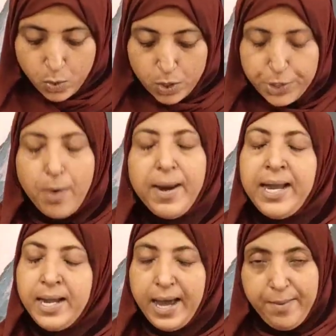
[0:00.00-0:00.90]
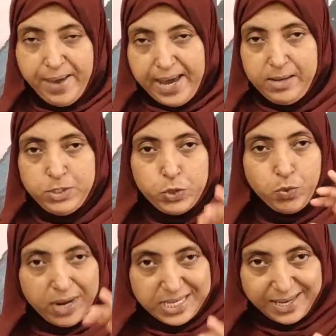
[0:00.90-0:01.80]
Ottoman Empire.
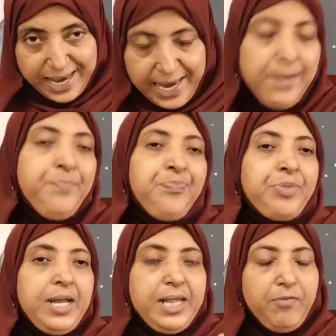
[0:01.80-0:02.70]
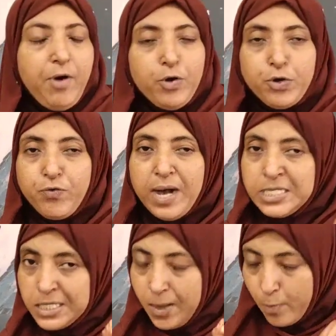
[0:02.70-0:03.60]
So once again, the founder
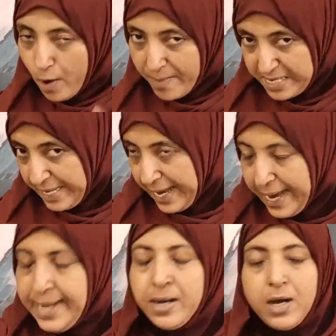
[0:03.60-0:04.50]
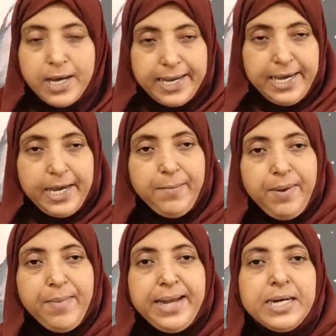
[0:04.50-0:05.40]
was Muhammad II. He
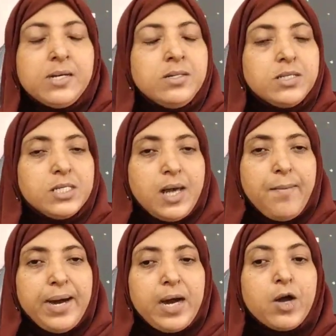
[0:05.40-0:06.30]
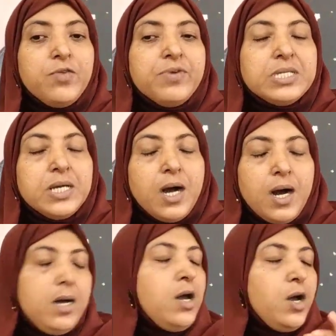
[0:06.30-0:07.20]
implemented this empire in which
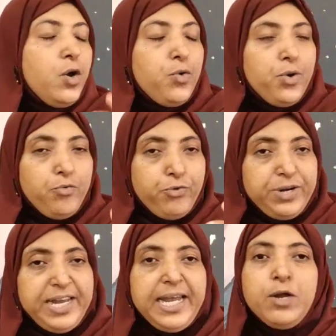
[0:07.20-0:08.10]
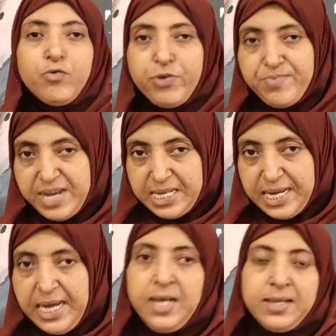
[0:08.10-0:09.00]
year?
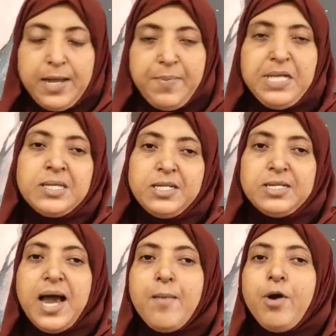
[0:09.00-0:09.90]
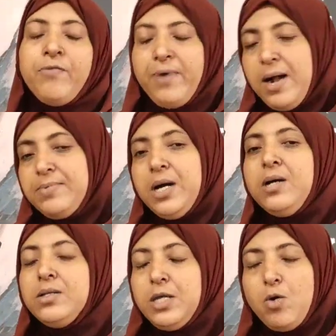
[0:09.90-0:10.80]
1453. That means at the time of
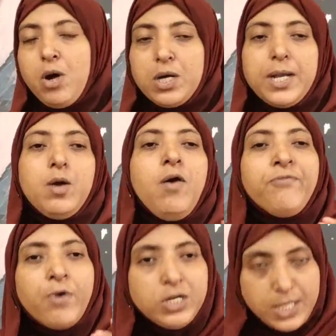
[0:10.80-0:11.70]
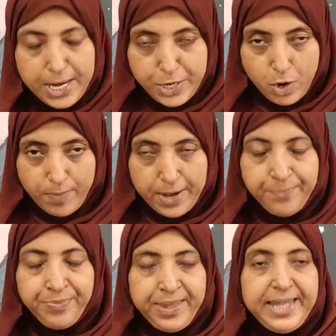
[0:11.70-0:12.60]
after the conquering of Constantinople.
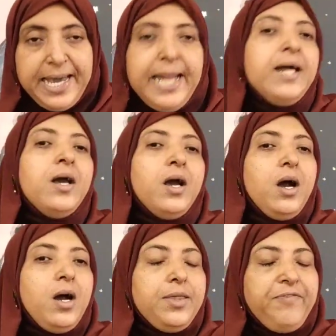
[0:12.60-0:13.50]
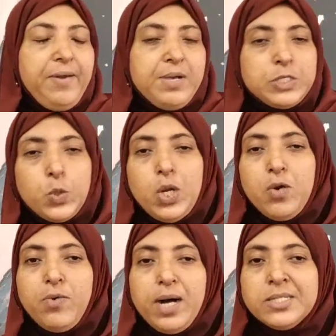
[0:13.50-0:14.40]
Then the famous
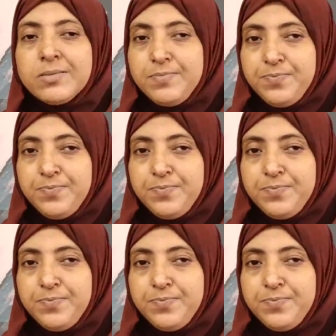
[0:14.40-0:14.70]
ruler was